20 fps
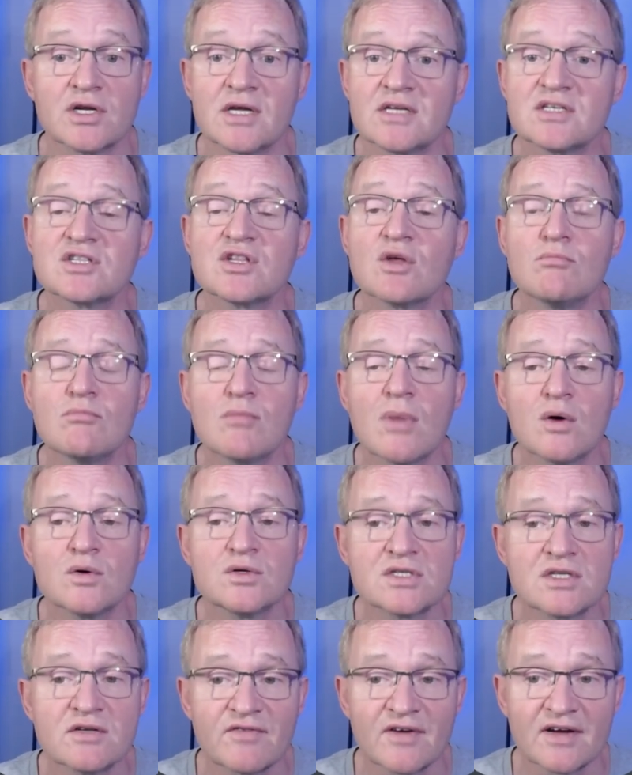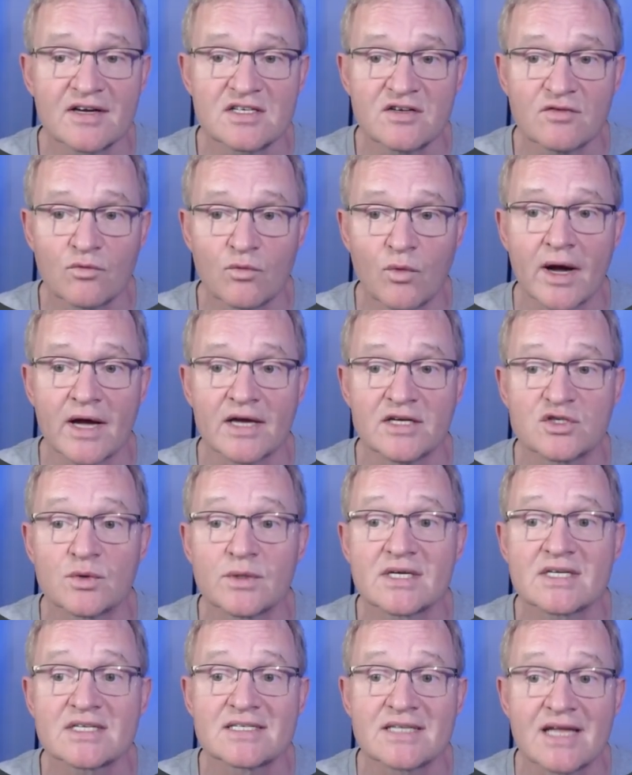is the most effective way to
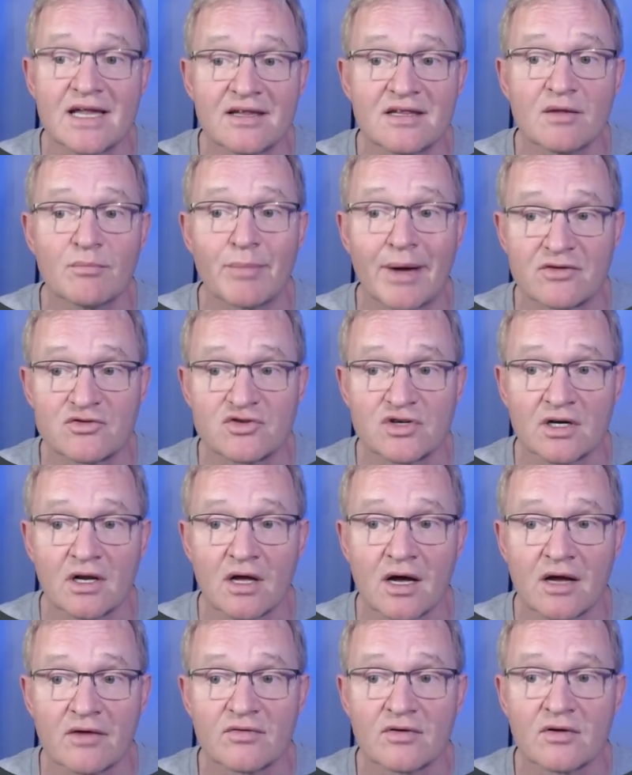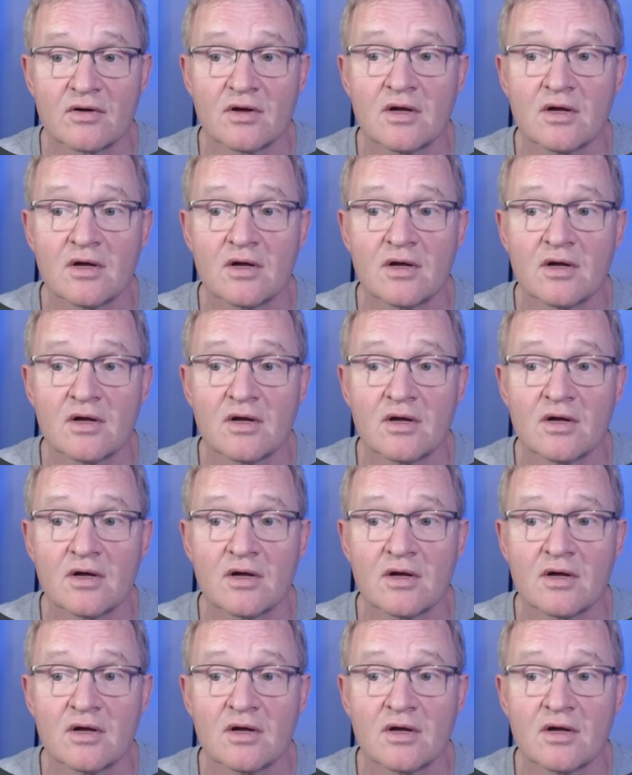extend the battery life.